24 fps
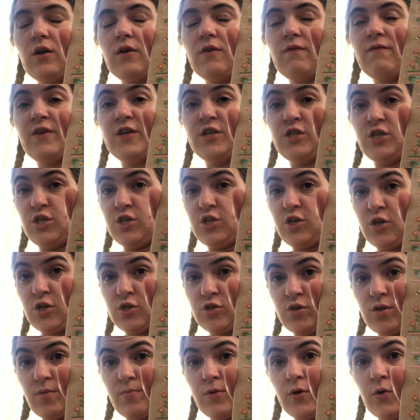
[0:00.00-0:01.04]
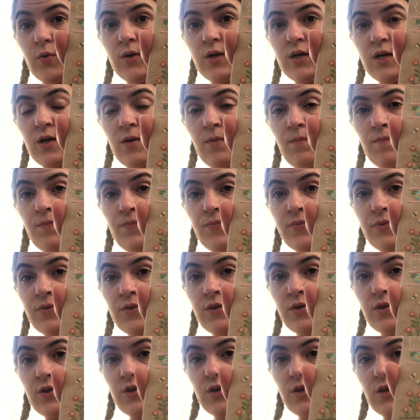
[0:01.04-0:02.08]
Vintage Country Mocha.
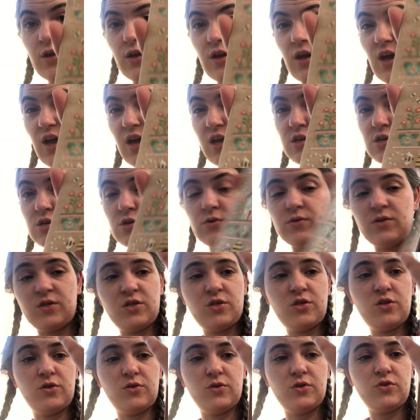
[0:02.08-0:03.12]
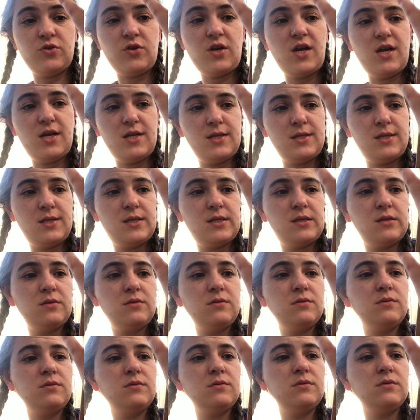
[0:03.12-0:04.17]
I used 2 strands,
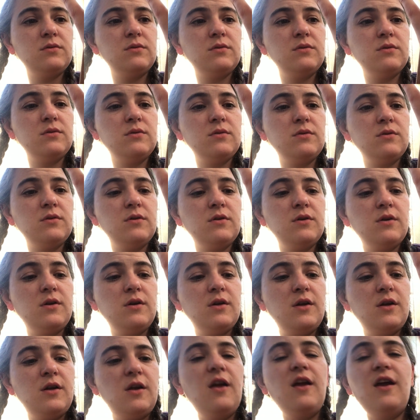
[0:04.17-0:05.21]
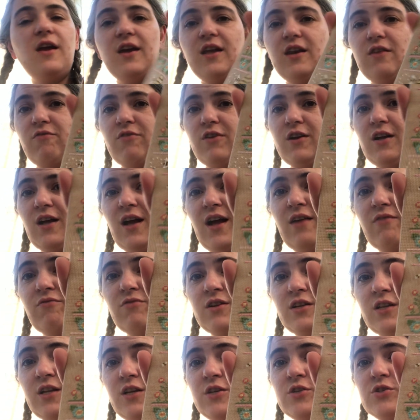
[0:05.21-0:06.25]
and I
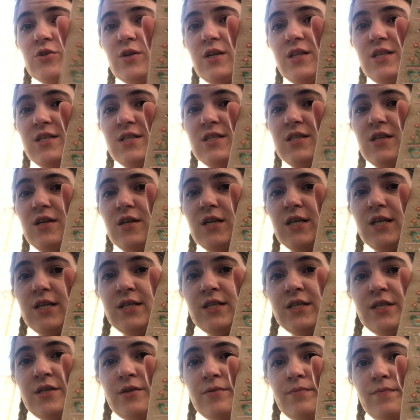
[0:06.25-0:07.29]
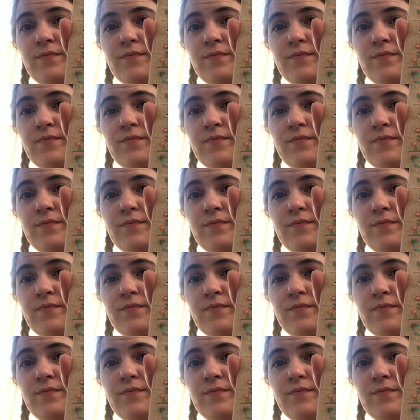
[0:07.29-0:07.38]
really enjoy this series.